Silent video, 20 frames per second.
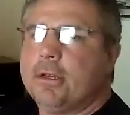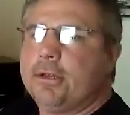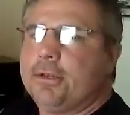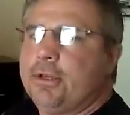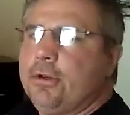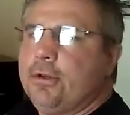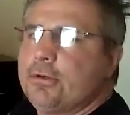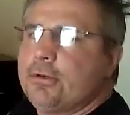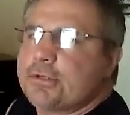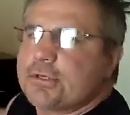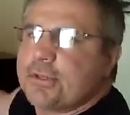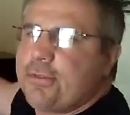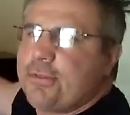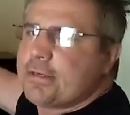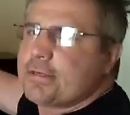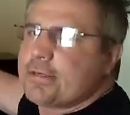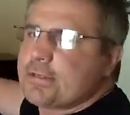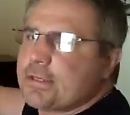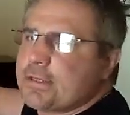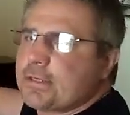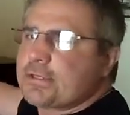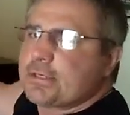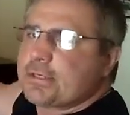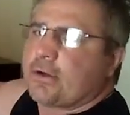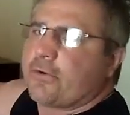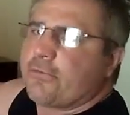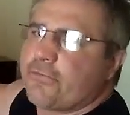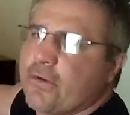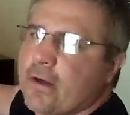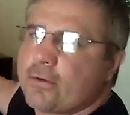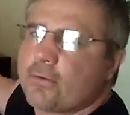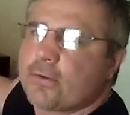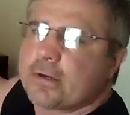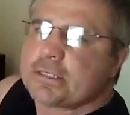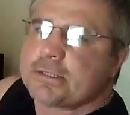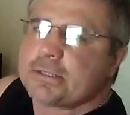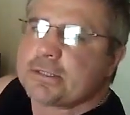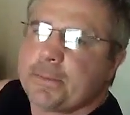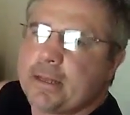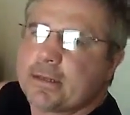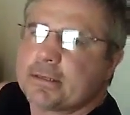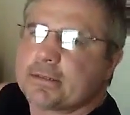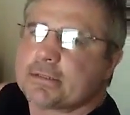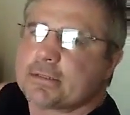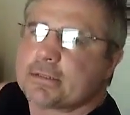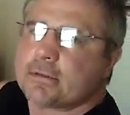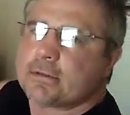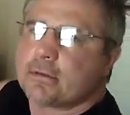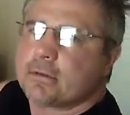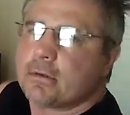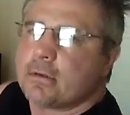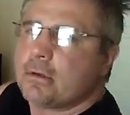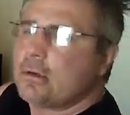Use this to sell final expense.